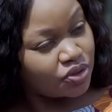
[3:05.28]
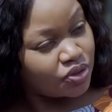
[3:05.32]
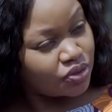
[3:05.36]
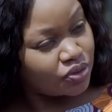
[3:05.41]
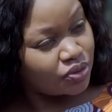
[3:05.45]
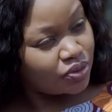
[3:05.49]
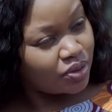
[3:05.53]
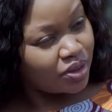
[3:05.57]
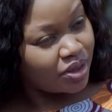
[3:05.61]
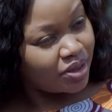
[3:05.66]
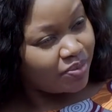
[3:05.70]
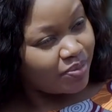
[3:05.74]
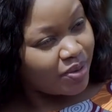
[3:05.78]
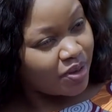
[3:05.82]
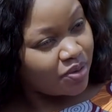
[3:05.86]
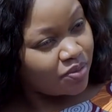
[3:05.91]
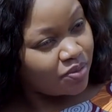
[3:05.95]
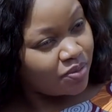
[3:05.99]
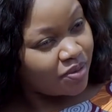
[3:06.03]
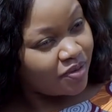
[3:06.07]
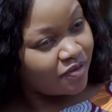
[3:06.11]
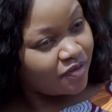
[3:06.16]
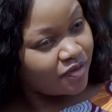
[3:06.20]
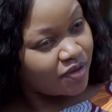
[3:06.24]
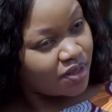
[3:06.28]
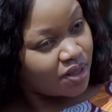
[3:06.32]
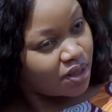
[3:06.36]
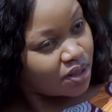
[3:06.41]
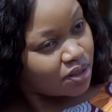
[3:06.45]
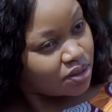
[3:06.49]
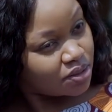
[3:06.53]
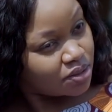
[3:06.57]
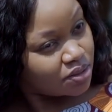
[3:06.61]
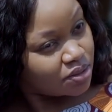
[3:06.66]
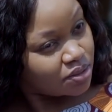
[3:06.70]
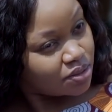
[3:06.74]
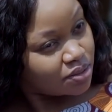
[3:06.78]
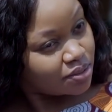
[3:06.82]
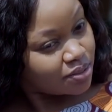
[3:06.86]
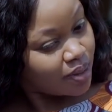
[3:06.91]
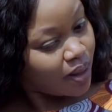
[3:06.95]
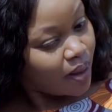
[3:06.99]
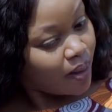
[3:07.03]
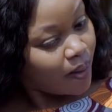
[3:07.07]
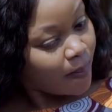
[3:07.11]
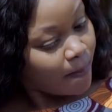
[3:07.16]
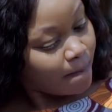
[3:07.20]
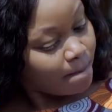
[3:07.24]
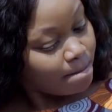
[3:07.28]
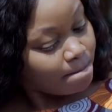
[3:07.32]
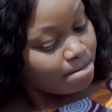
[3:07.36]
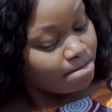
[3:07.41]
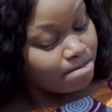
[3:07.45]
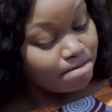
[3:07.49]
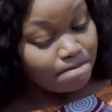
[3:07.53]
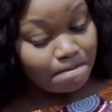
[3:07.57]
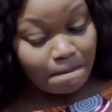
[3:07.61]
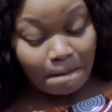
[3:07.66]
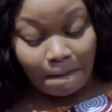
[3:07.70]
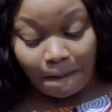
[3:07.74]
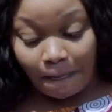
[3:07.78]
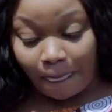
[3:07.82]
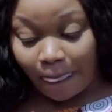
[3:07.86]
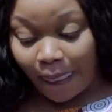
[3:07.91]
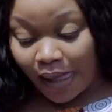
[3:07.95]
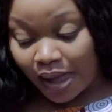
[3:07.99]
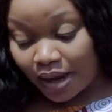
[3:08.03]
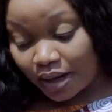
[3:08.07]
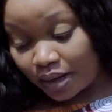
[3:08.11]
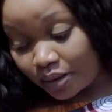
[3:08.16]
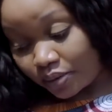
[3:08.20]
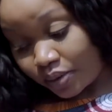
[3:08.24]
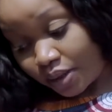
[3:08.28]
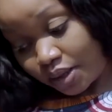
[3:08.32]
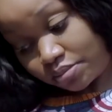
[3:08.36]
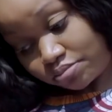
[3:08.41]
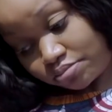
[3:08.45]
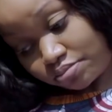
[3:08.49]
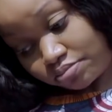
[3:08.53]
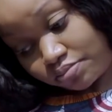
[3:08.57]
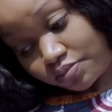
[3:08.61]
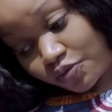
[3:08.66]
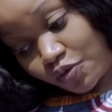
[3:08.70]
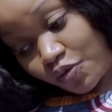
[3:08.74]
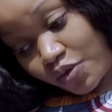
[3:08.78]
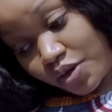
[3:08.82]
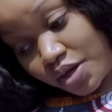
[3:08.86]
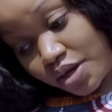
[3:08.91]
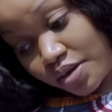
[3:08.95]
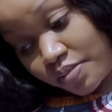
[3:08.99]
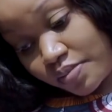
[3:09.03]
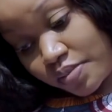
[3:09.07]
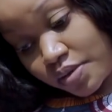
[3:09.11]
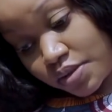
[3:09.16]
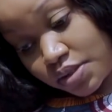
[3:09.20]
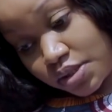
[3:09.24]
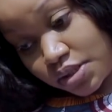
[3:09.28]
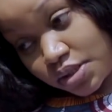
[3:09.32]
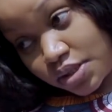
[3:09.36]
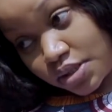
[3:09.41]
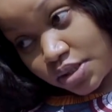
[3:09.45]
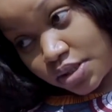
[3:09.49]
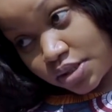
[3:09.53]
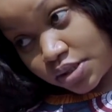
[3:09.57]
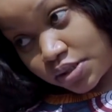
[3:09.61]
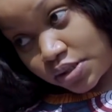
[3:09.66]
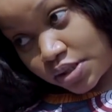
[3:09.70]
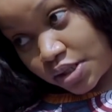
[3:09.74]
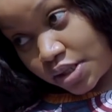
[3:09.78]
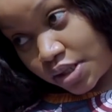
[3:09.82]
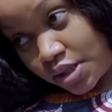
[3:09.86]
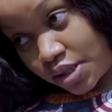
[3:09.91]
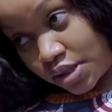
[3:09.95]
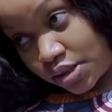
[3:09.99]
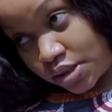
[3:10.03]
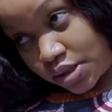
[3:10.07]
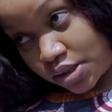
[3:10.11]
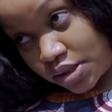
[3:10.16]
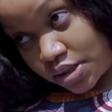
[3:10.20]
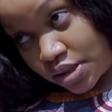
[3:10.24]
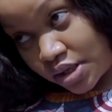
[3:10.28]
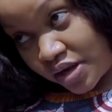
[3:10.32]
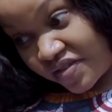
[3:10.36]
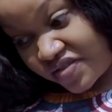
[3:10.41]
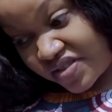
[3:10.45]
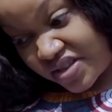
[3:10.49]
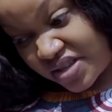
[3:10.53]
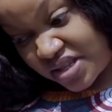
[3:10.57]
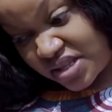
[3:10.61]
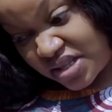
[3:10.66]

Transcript: you're doing in Maluba village. Anyway, we can both see that you're here chasing after a